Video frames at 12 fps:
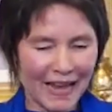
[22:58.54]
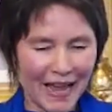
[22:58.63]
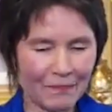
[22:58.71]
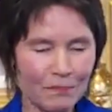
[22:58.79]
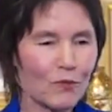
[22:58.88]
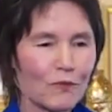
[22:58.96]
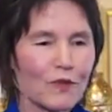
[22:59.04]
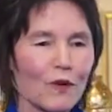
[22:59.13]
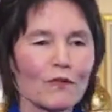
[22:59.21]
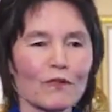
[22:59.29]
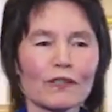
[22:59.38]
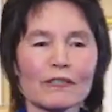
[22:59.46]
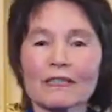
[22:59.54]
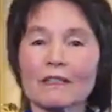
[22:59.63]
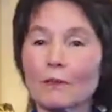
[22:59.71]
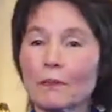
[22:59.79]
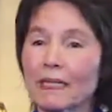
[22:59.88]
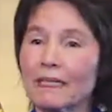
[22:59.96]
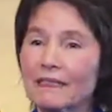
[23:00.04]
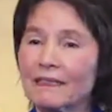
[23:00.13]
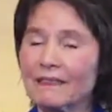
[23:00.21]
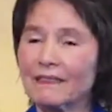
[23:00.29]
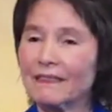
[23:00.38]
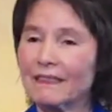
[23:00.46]
moves over a little bit,
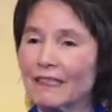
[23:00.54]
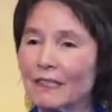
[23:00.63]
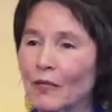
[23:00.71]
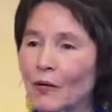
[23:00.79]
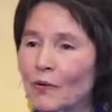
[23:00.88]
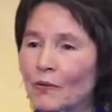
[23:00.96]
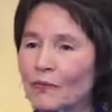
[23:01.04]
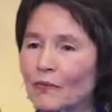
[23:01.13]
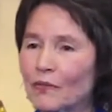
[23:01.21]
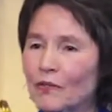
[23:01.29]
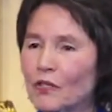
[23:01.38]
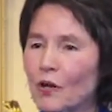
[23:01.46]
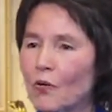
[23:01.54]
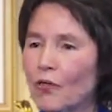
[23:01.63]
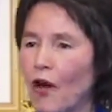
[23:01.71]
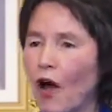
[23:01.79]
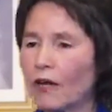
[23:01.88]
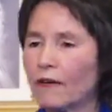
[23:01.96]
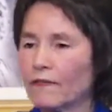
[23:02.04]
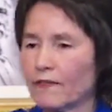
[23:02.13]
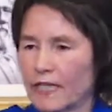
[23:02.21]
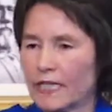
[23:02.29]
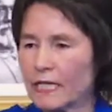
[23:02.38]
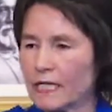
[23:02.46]
you know? There's no thought of,
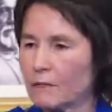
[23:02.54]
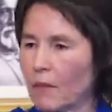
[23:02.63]
this is